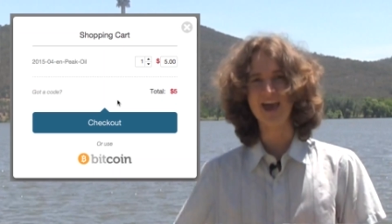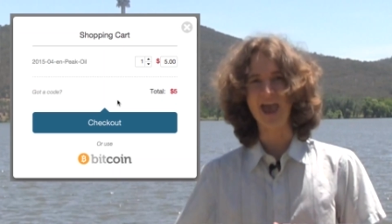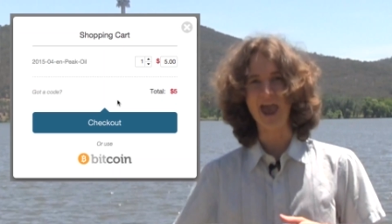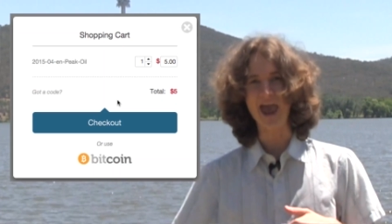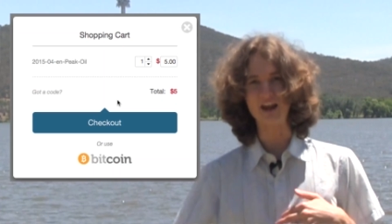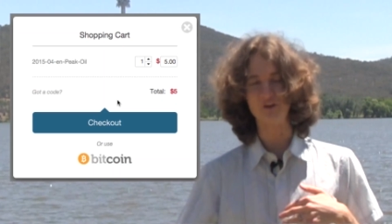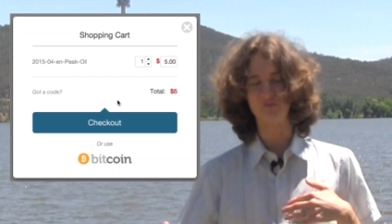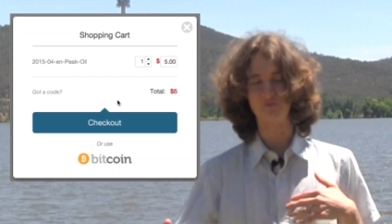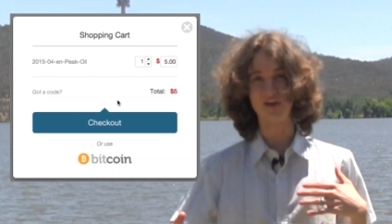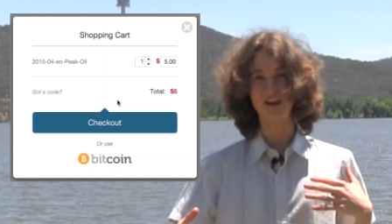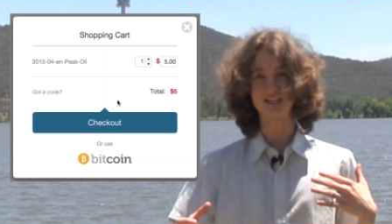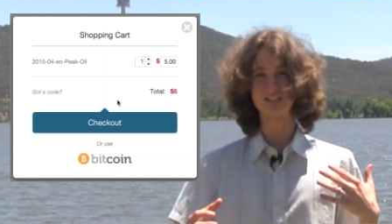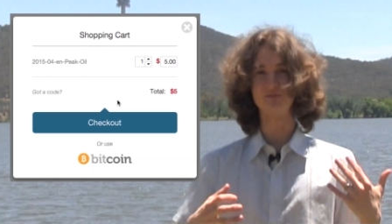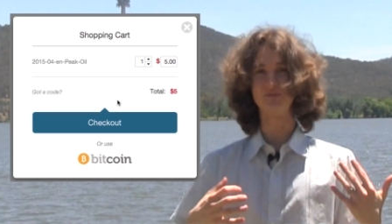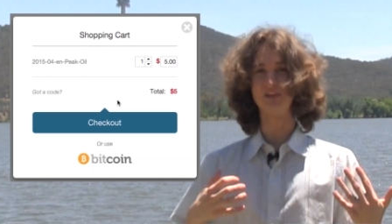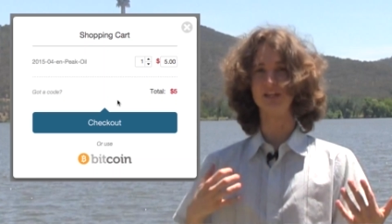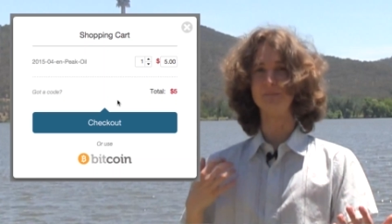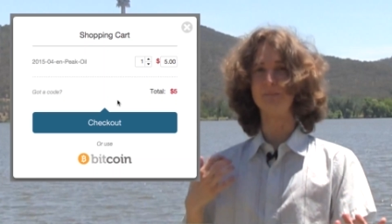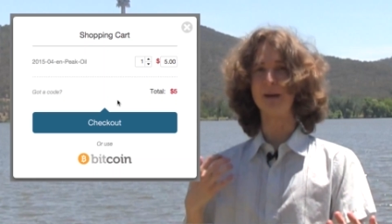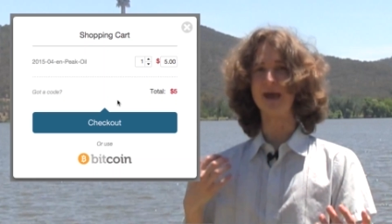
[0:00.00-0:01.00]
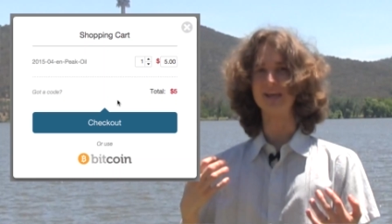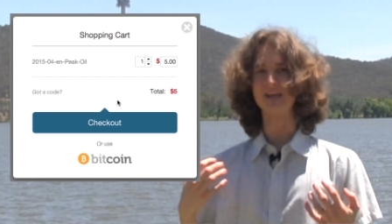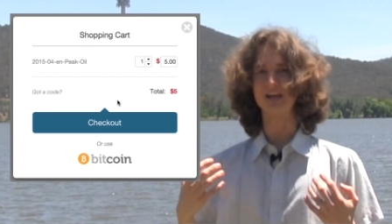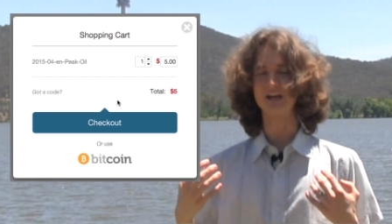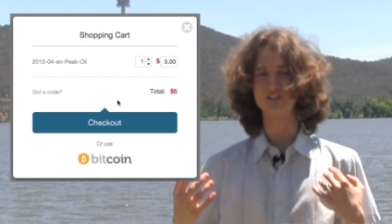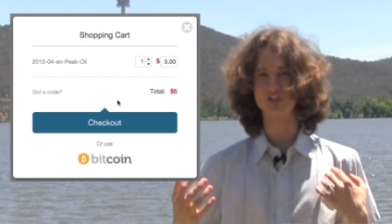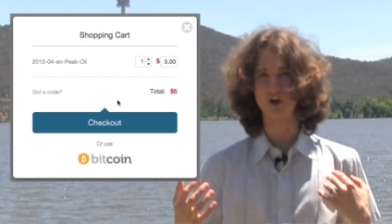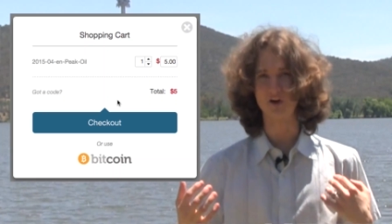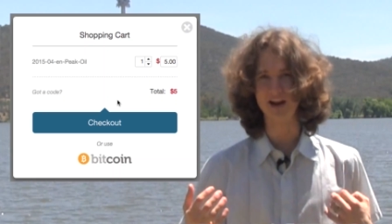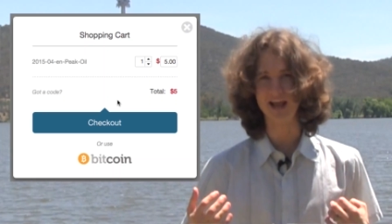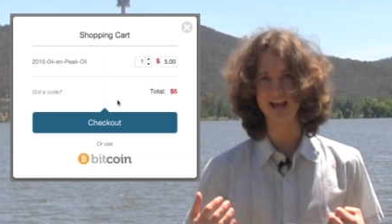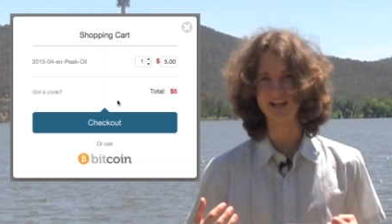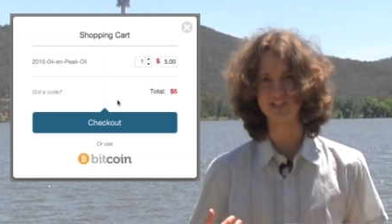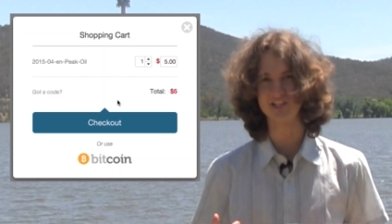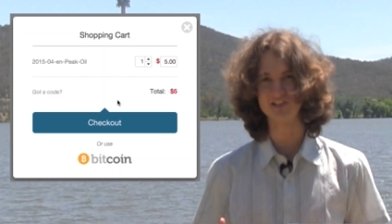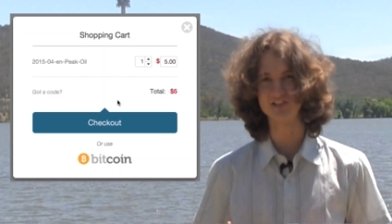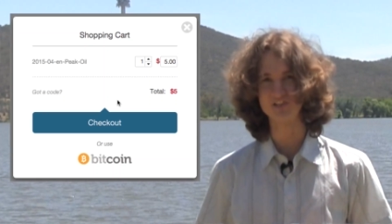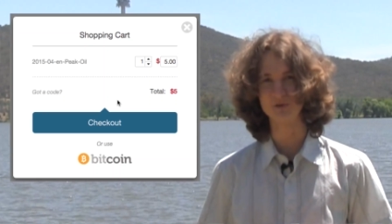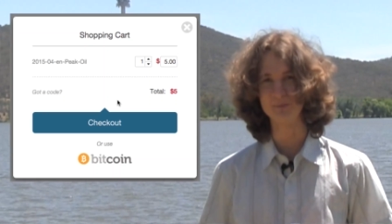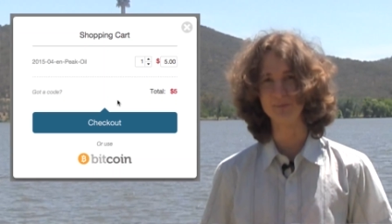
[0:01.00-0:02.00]
and effectively make a
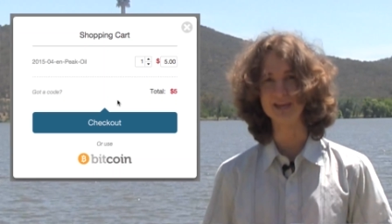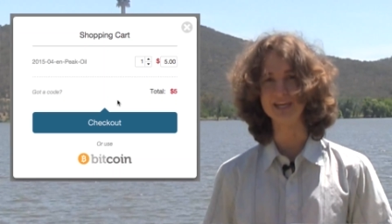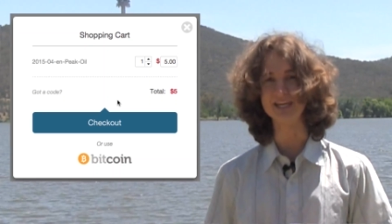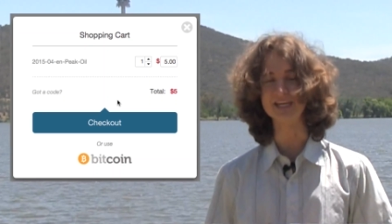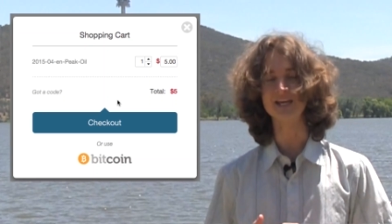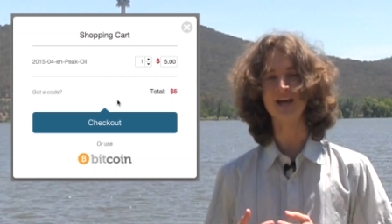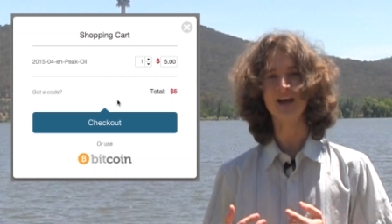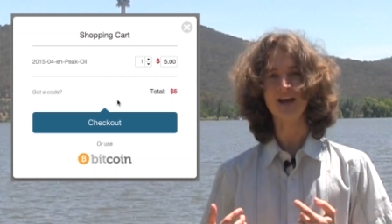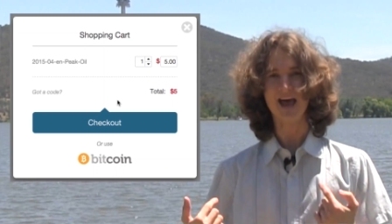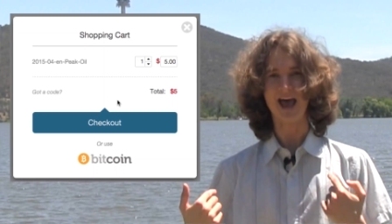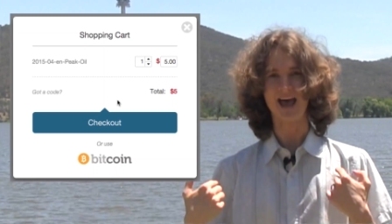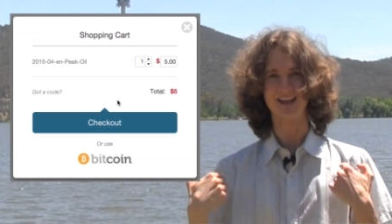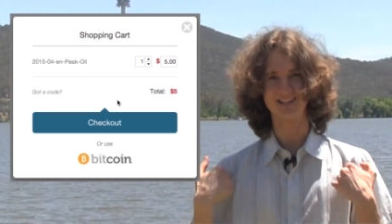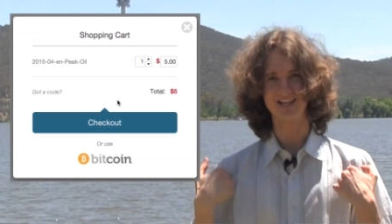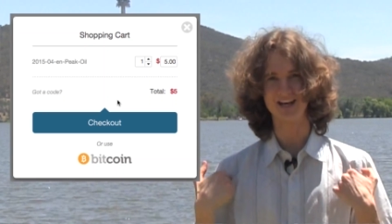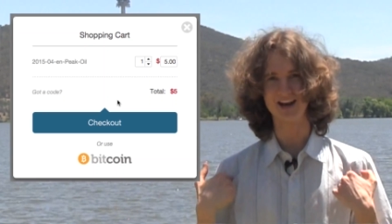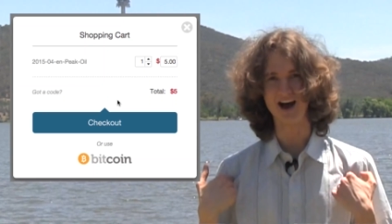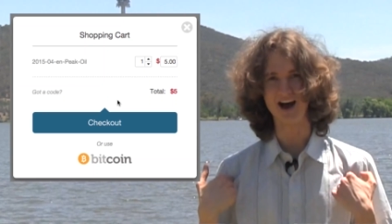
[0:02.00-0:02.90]
donation to me as an